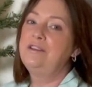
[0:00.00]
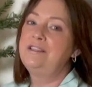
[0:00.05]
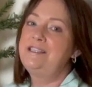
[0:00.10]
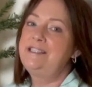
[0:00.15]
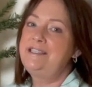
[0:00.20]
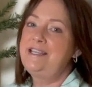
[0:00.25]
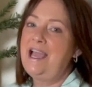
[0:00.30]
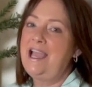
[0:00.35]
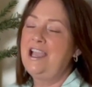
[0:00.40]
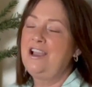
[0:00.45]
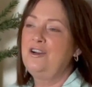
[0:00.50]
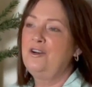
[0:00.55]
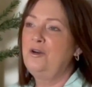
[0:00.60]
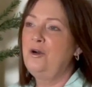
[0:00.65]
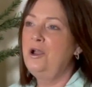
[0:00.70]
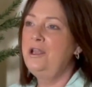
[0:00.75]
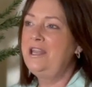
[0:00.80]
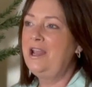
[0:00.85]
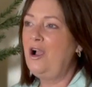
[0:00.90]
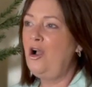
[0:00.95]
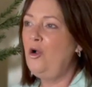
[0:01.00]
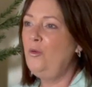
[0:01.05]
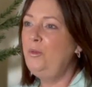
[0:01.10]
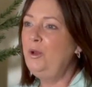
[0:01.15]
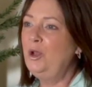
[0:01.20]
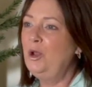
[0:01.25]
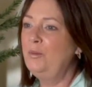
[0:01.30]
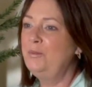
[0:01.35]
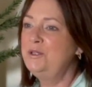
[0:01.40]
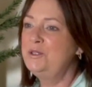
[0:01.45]
sale. Now, Hobby
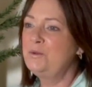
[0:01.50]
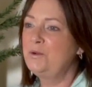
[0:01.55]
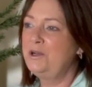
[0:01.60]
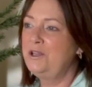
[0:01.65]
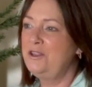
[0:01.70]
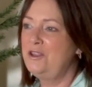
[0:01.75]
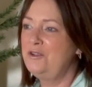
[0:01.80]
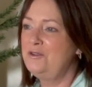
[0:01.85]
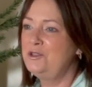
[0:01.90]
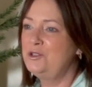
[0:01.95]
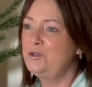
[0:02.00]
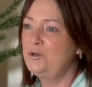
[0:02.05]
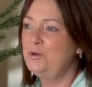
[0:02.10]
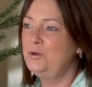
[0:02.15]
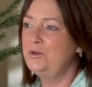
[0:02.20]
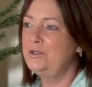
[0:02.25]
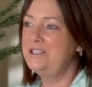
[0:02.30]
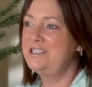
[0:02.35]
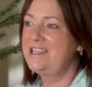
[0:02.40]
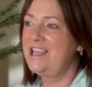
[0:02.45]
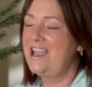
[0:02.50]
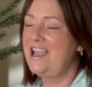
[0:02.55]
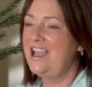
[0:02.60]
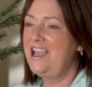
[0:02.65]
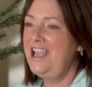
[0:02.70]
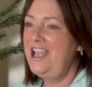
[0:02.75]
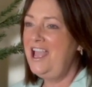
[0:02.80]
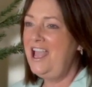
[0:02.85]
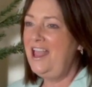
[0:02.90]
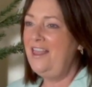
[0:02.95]
Lobby is one of those stores
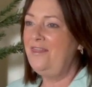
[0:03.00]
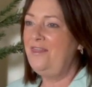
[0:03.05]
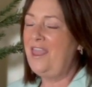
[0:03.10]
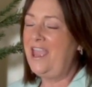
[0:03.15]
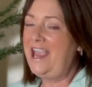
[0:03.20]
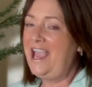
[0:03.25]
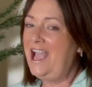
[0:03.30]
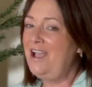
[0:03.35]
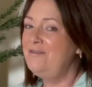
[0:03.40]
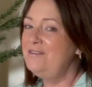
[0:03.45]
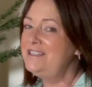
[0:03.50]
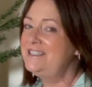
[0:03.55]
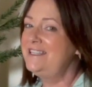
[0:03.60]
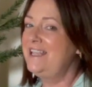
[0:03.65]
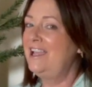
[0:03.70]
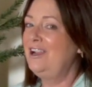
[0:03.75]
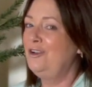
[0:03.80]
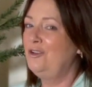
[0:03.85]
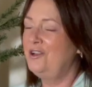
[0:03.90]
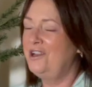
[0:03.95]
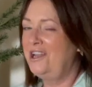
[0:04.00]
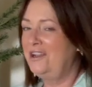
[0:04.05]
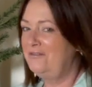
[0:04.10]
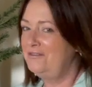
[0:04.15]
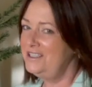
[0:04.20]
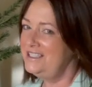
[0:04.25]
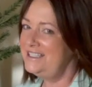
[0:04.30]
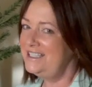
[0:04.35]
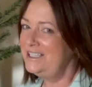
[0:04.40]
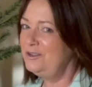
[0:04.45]
that they have a sale on
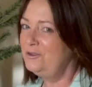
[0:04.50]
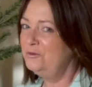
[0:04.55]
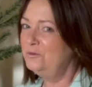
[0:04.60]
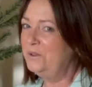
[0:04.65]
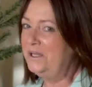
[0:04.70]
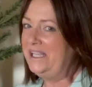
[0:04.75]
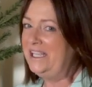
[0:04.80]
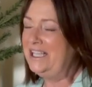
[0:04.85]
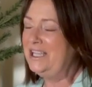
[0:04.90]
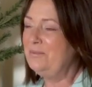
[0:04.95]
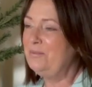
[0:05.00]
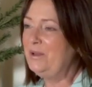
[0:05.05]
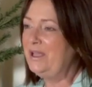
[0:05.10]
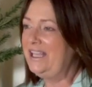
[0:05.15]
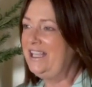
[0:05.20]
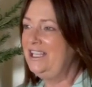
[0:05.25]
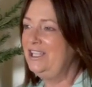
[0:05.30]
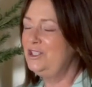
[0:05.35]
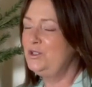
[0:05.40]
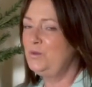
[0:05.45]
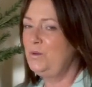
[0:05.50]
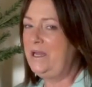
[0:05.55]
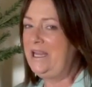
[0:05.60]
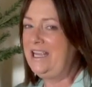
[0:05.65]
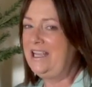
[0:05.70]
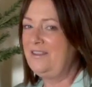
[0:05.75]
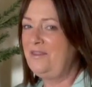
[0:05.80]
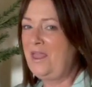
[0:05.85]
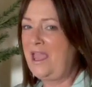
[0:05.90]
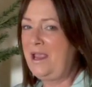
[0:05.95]
every single week, but each
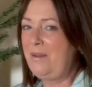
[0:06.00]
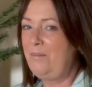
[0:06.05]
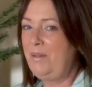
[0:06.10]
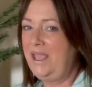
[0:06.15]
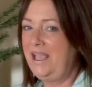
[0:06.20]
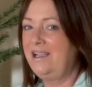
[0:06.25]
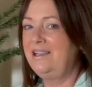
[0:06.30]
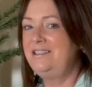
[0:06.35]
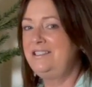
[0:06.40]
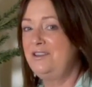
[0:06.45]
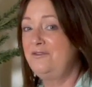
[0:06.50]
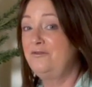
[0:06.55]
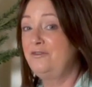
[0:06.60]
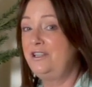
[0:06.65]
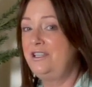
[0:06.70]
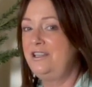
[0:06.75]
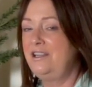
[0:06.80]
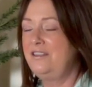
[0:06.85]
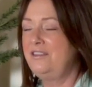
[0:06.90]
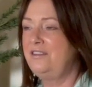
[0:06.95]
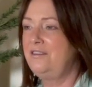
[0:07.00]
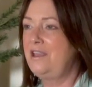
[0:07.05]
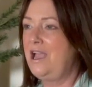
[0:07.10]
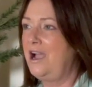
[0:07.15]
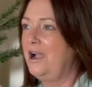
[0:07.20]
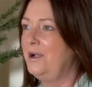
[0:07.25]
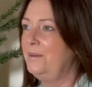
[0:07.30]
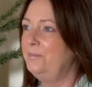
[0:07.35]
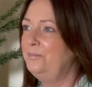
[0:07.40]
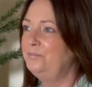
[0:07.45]
week they pick a different
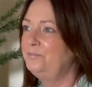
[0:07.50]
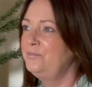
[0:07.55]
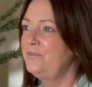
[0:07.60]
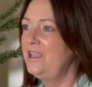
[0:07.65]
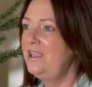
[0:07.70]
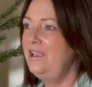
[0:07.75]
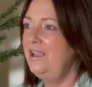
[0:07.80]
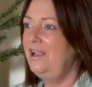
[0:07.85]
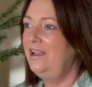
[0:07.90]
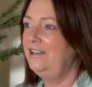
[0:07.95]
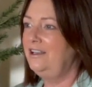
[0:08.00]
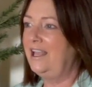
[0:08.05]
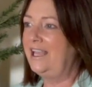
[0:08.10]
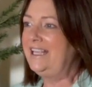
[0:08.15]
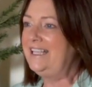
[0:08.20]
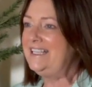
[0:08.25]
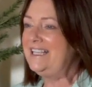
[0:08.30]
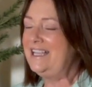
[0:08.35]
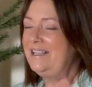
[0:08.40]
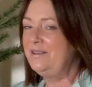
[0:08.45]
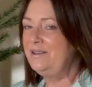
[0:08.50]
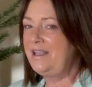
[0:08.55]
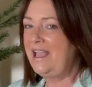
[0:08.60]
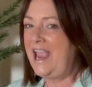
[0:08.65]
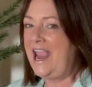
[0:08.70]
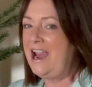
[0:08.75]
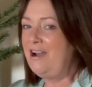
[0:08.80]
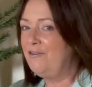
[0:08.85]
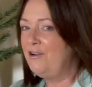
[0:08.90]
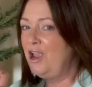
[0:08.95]
like
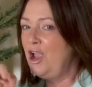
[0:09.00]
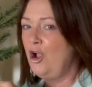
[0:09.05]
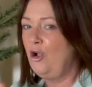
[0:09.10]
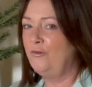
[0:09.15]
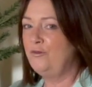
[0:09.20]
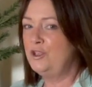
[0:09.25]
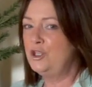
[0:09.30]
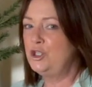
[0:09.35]
area of the